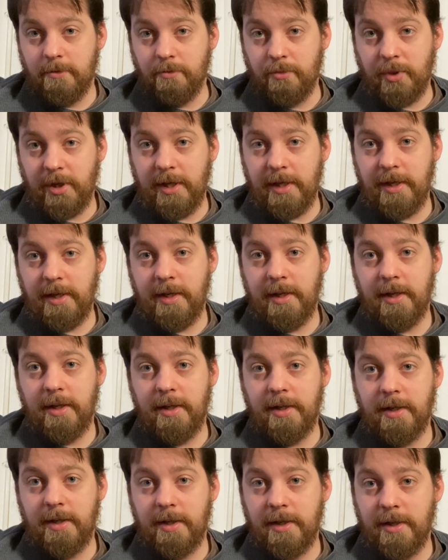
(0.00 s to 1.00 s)
B,
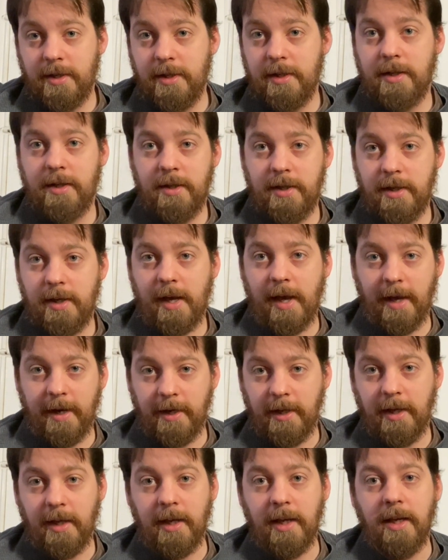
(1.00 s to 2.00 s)

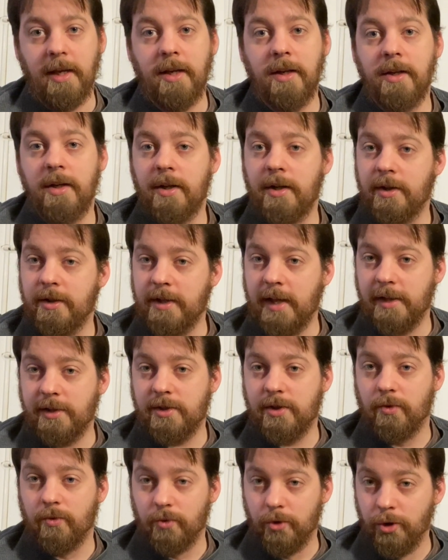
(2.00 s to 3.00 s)
and E. That's
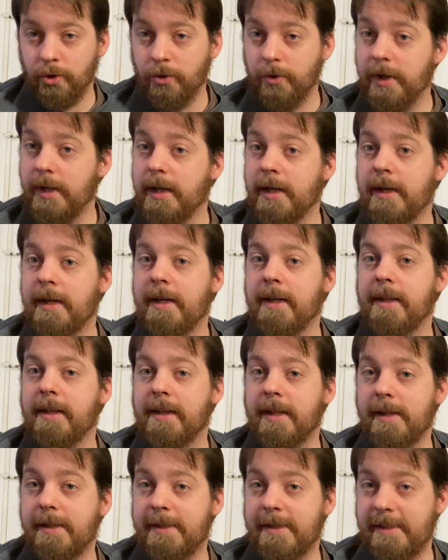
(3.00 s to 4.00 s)
the root,
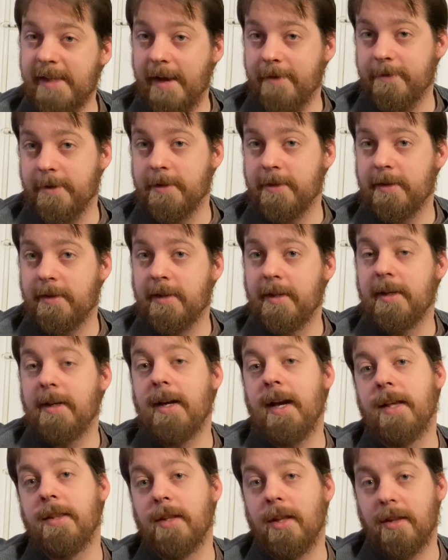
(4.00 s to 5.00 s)
the
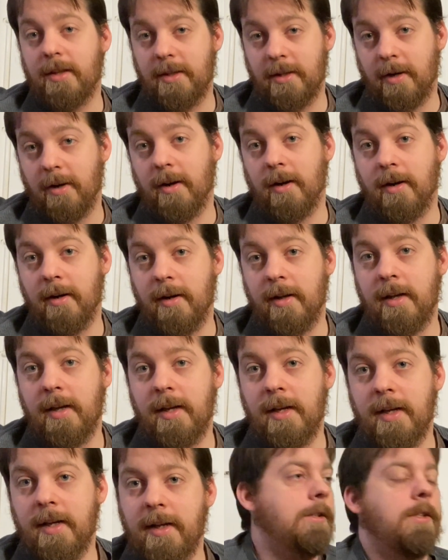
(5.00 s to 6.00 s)
seventh, and the
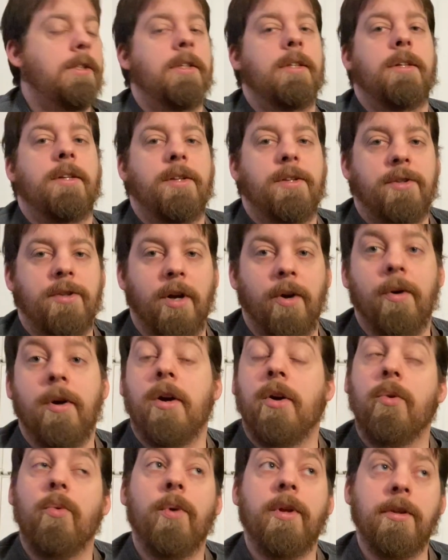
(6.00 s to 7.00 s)
third. So
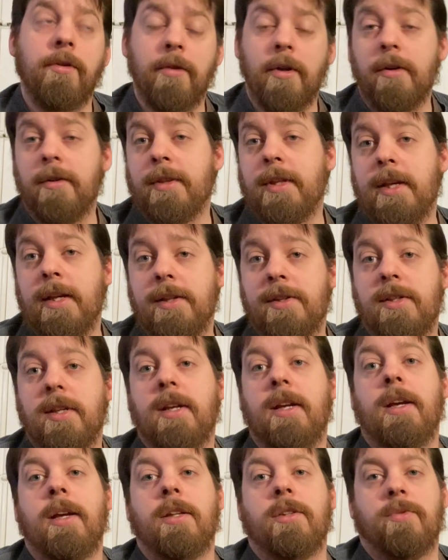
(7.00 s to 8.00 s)
when you learn these,
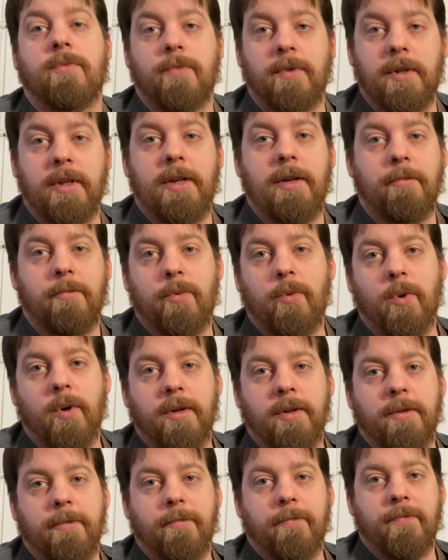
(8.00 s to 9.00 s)
it's really
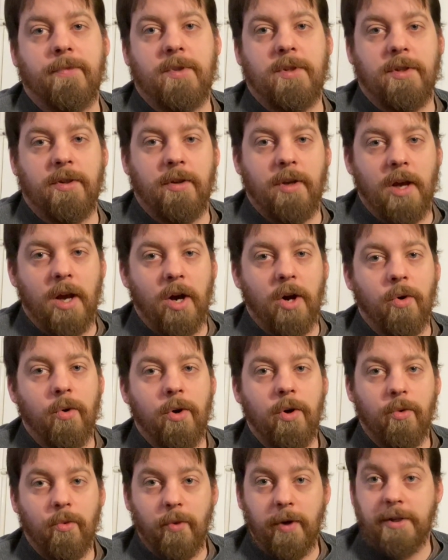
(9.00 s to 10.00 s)
important to
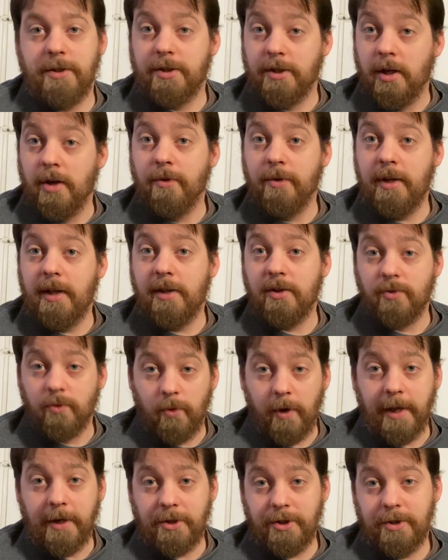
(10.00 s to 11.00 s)
know which note is
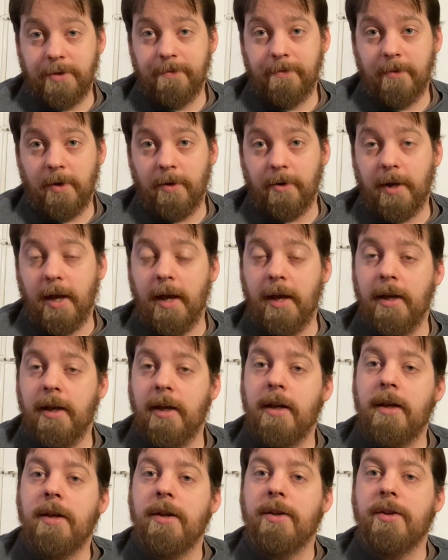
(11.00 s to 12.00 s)
which, okay?
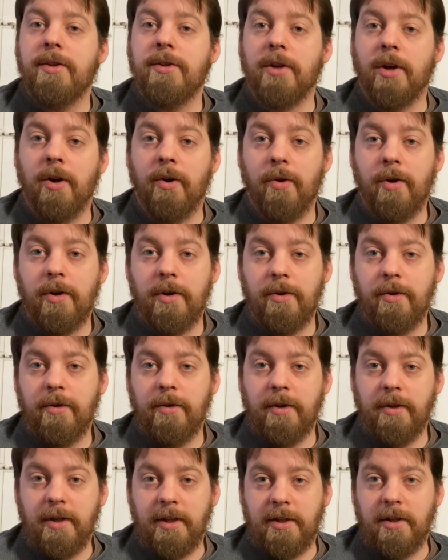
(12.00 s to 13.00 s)
So you
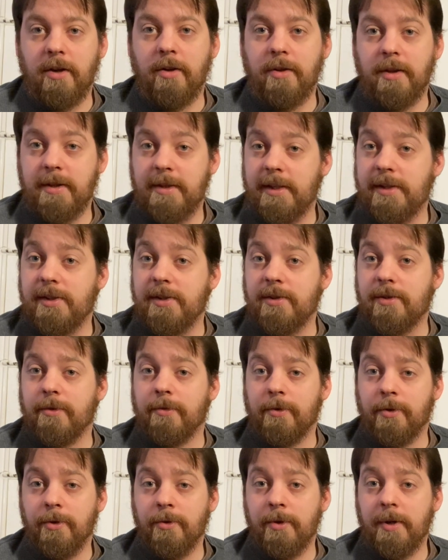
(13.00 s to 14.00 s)
need to know that this is the
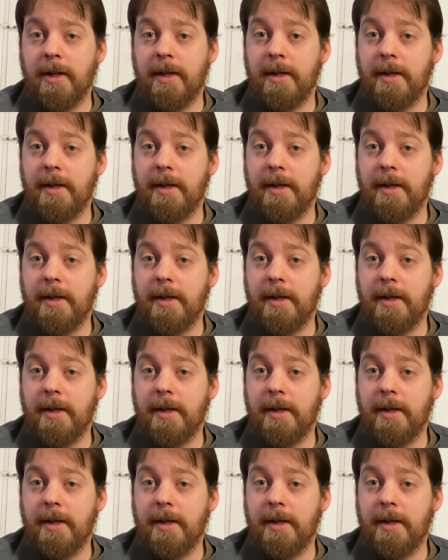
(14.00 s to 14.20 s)
root,